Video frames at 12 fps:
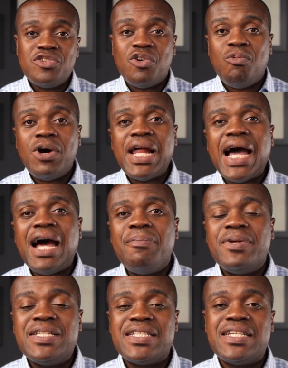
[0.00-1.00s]
So what
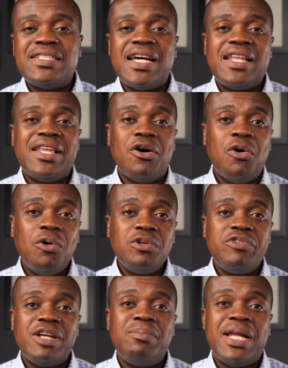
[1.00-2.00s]
happens is that the
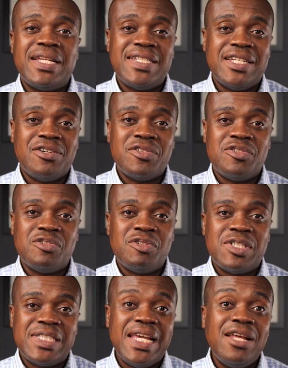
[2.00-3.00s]
old red blood cells
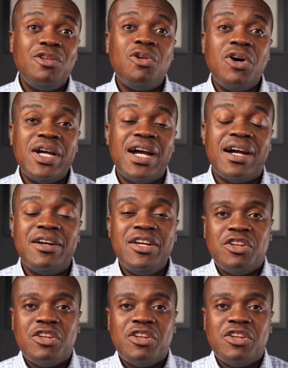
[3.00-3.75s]
stay longer.